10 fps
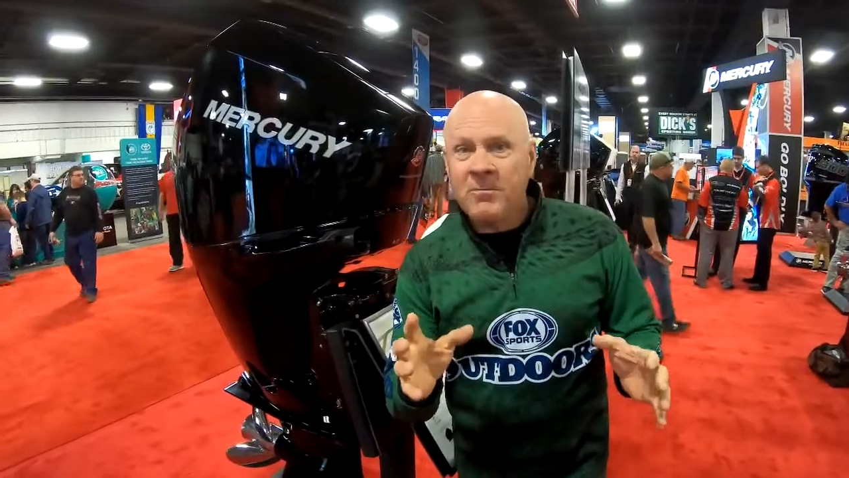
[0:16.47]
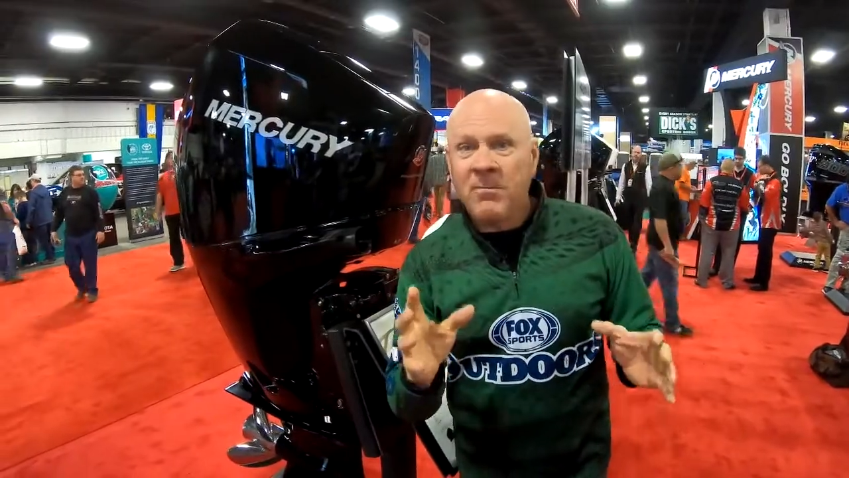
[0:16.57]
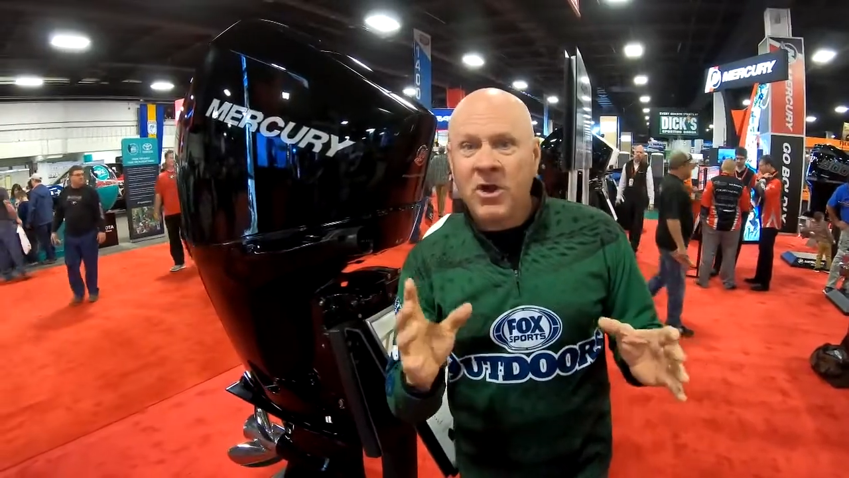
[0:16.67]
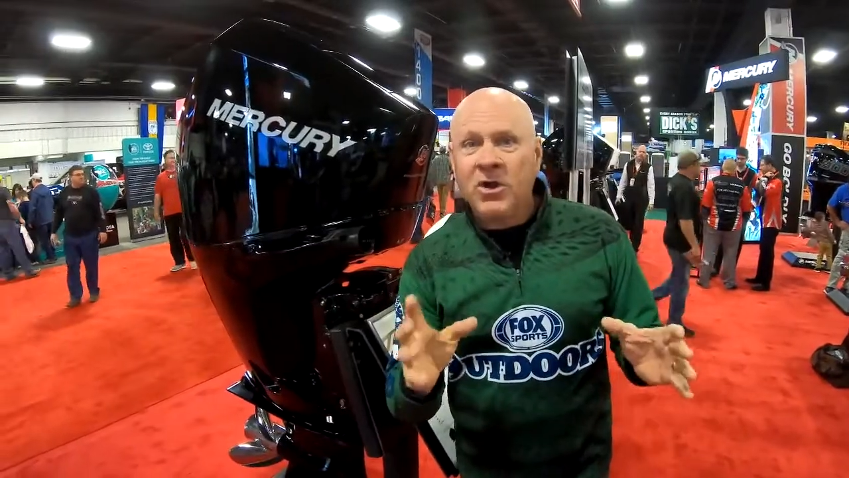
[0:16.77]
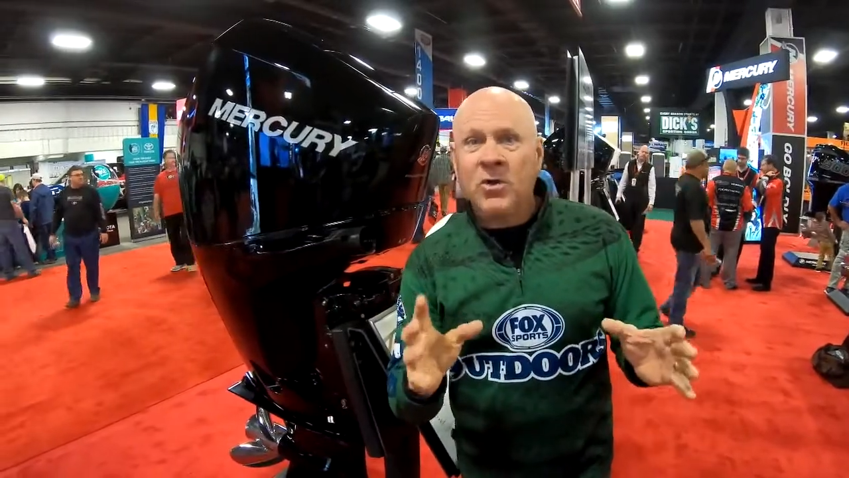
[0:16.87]

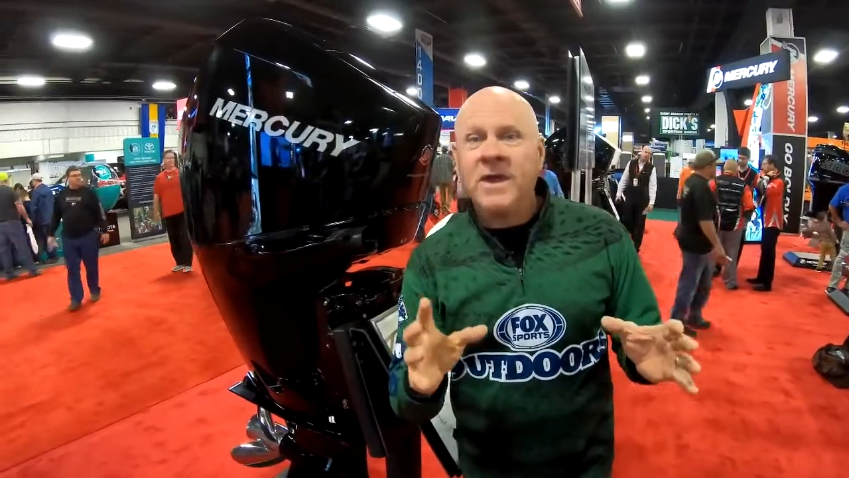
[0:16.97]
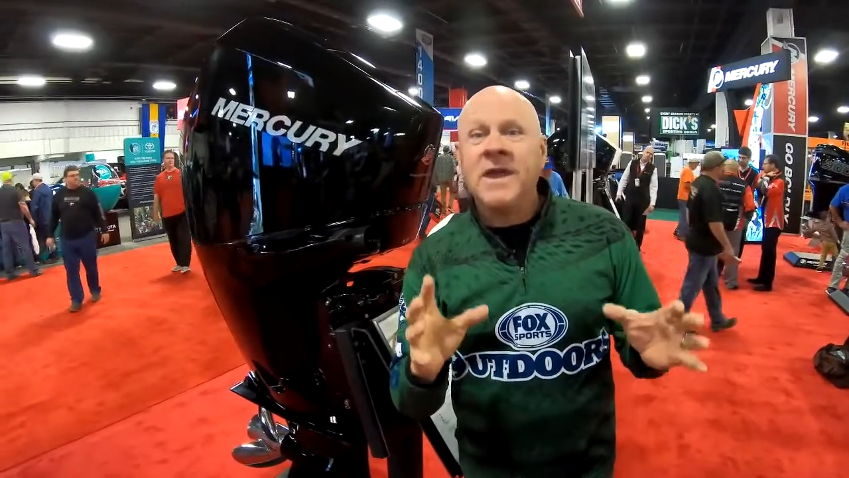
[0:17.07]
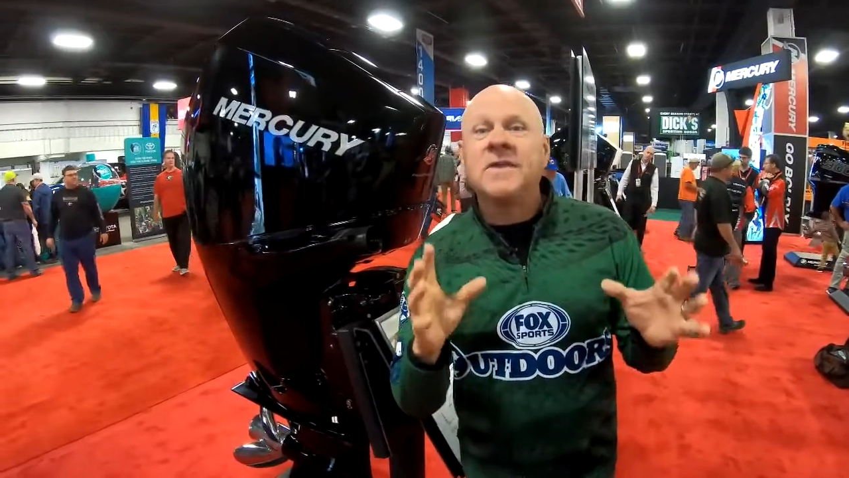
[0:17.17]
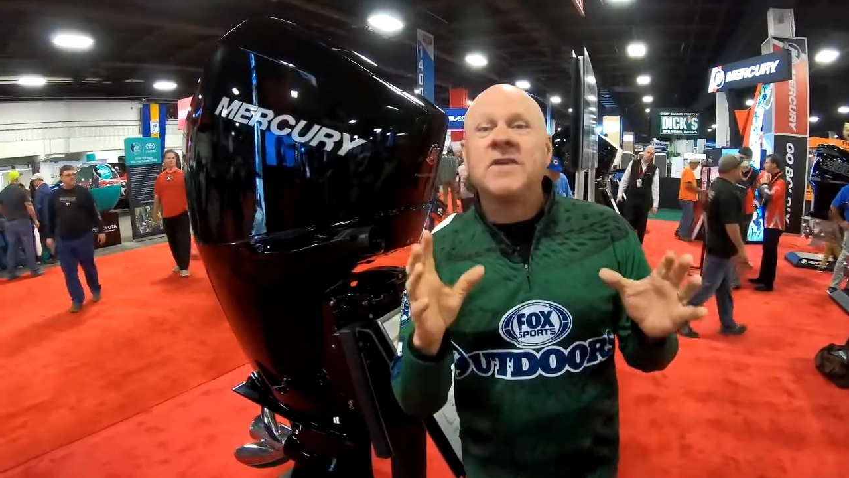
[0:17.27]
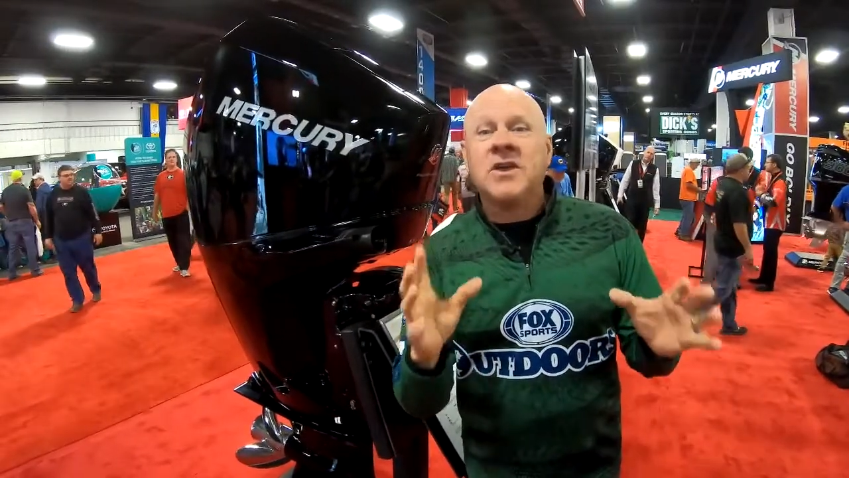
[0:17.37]
Mercury
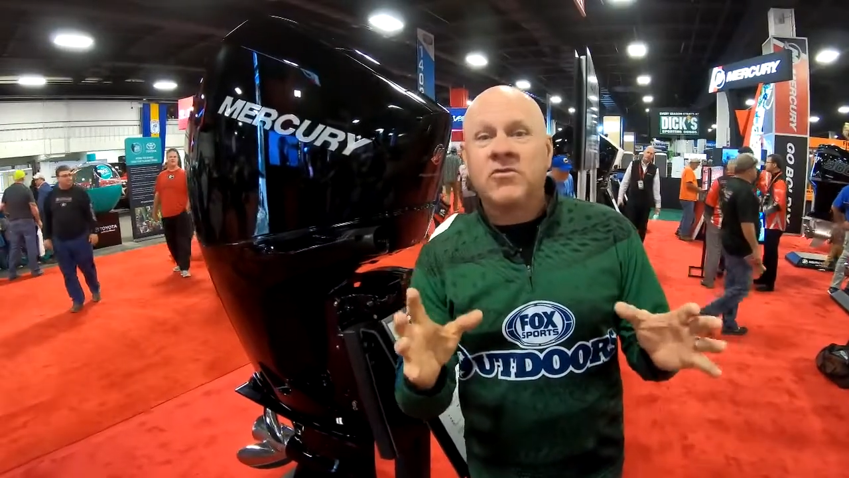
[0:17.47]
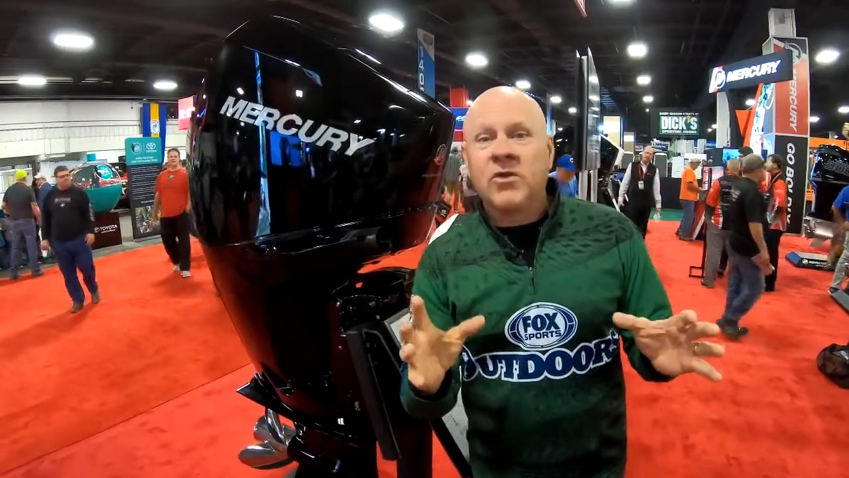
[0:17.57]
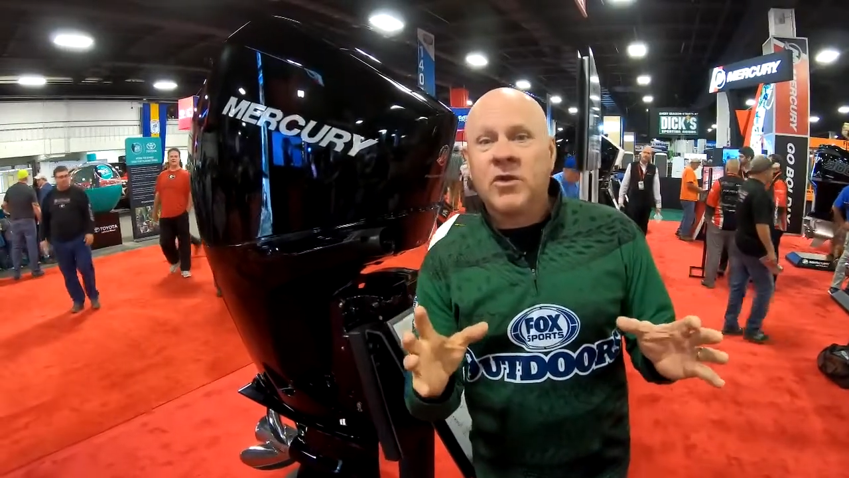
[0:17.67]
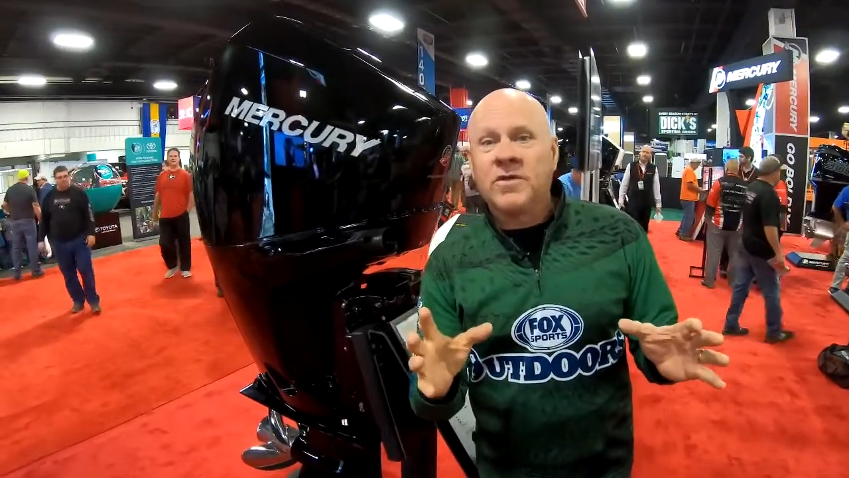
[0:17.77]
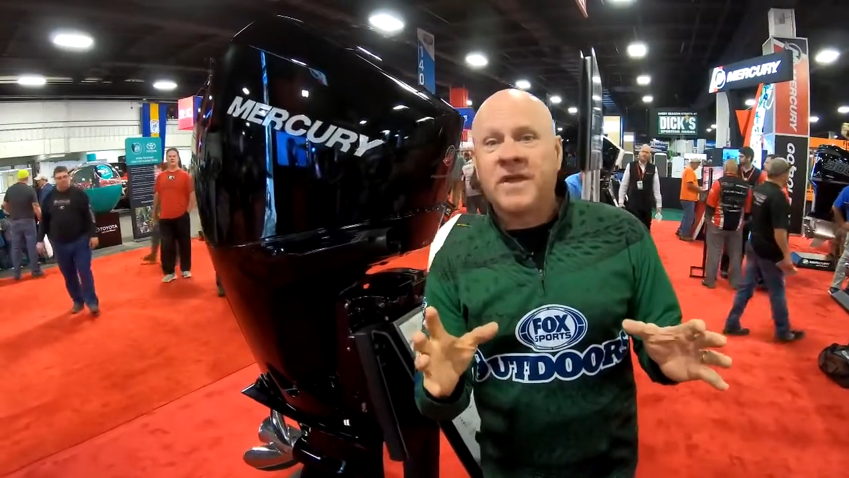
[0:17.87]
is
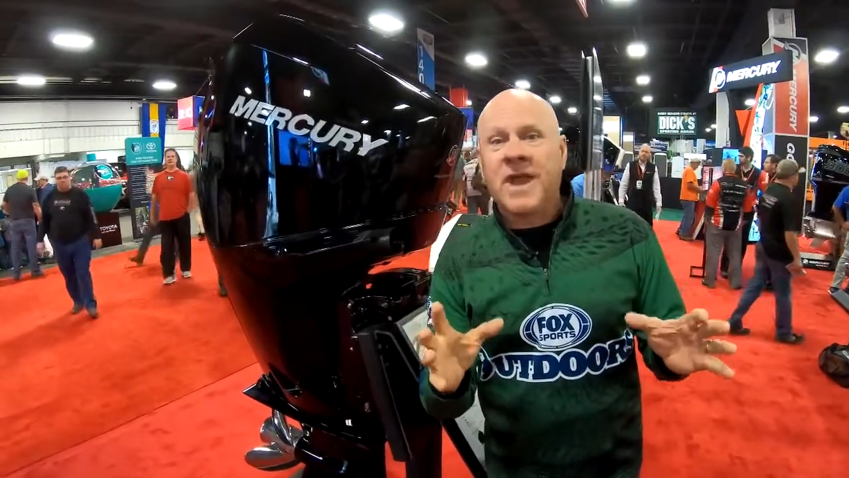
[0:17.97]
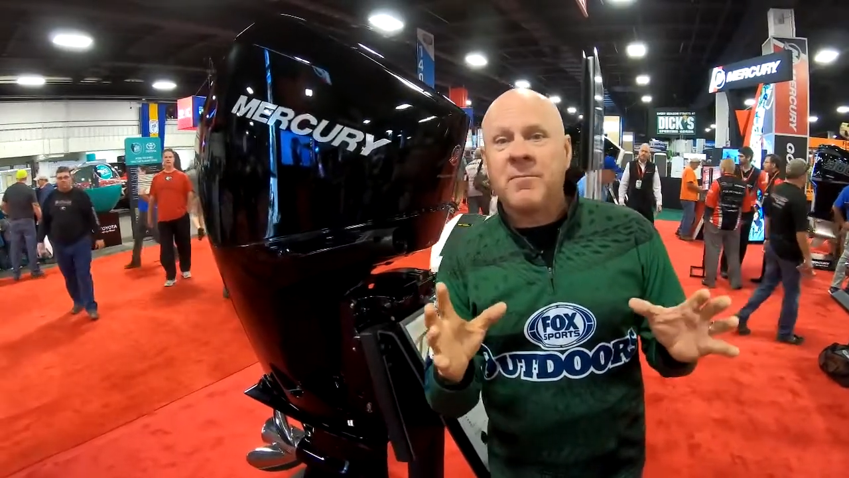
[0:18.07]
introducing